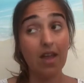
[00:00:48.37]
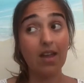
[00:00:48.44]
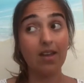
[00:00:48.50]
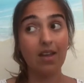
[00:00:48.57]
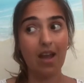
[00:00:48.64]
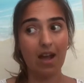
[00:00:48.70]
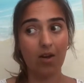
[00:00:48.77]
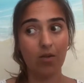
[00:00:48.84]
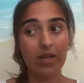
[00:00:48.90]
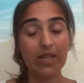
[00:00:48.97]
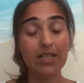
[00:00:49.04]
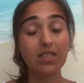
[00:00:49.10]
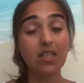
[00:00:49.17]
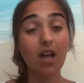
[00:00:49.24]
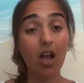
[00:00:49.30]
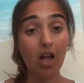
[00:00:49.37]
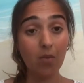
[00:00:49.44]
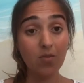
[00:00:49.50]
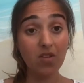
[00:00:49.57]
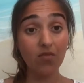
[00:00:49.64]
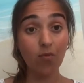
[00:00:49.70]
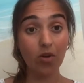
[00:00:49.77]
Now, in
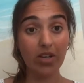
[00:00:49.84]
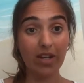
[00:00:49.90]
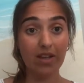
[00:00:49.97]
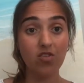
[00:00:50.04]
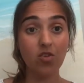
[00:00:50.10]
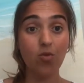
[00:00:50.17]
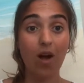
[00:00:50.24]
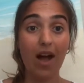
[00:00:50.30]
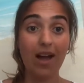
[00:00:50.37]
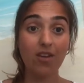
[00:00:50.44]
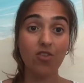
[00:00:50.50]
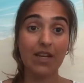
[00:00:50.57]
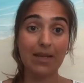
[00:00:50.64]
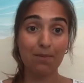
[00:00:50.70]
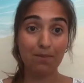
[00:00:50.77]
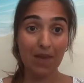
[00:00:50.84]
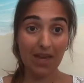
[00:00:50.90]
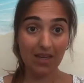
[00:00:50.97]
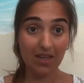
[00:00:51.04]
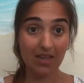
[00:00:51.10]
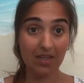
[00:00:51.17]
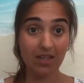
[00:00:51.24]
terms of what it is you are actually
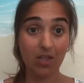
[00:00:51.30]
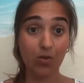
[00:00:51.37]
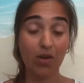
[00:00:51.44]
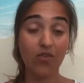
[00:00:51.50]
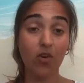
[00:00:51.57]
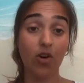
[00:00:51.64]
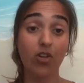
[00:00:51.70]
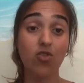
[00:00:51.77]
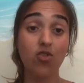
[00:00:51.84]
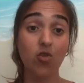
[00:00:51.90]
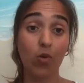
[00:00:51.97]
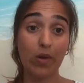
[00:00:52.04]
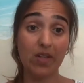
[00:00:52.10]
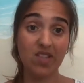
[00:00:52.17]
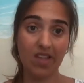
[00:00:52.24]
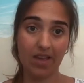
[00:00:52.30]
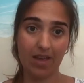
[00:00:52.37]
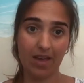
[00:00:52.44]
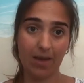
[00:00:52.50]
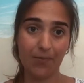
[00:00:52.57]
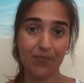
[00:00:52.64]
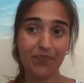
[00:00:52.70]
making, you have got a choice here.